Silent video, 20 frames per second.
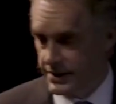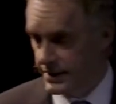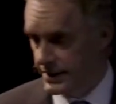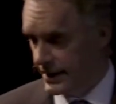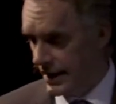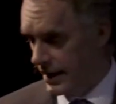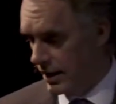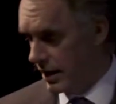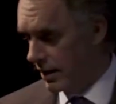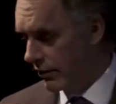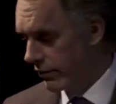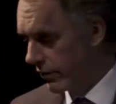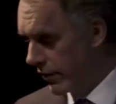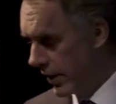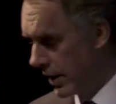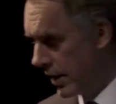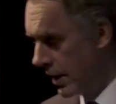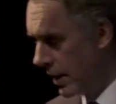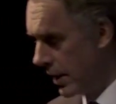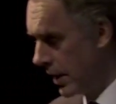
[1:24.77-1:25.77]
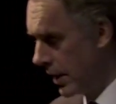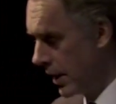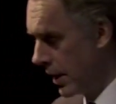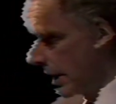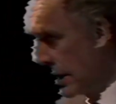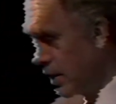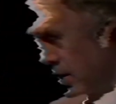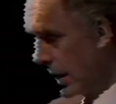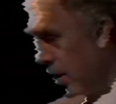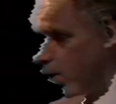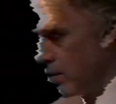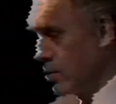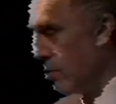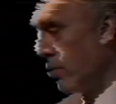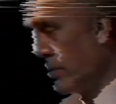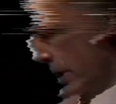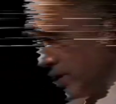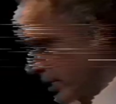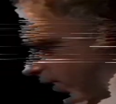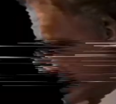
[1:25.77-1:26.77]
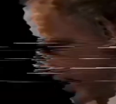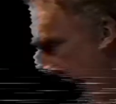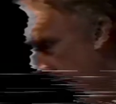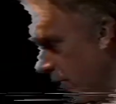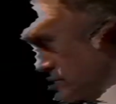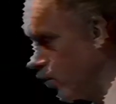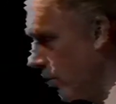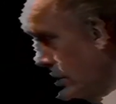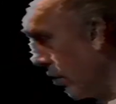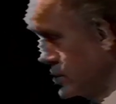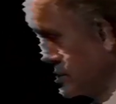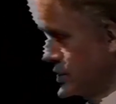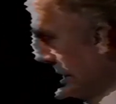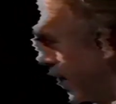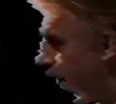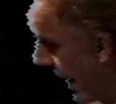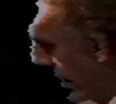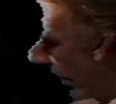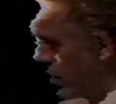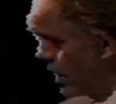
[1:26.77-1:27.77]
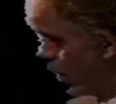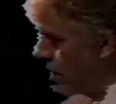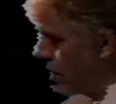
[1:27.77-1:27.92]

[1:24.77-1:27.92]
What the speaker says: a set of, we could say, tools. Now,